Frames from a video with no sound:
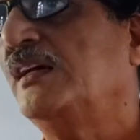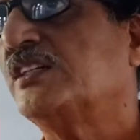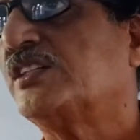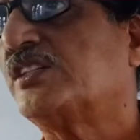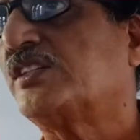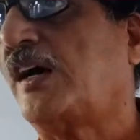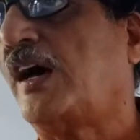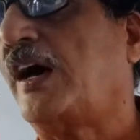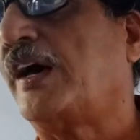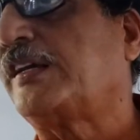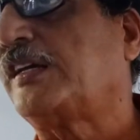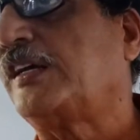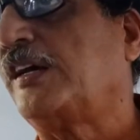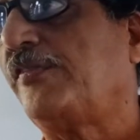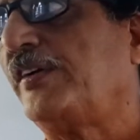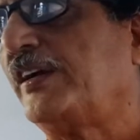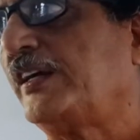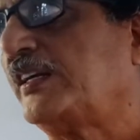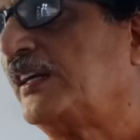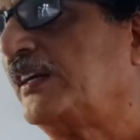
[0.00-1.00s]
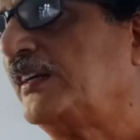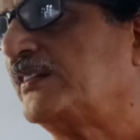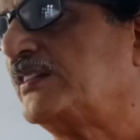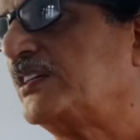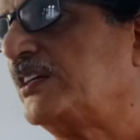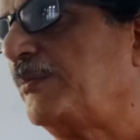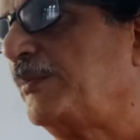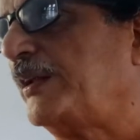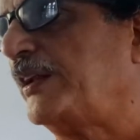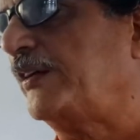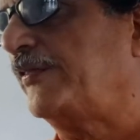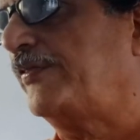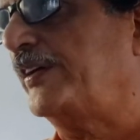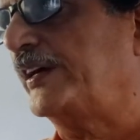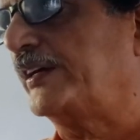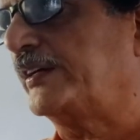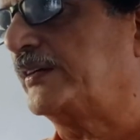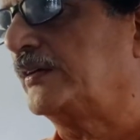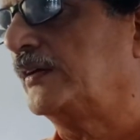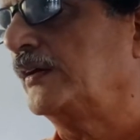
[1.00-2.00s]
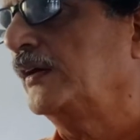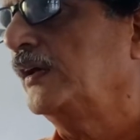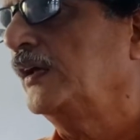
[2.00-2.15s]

Stark effect and Raman effect.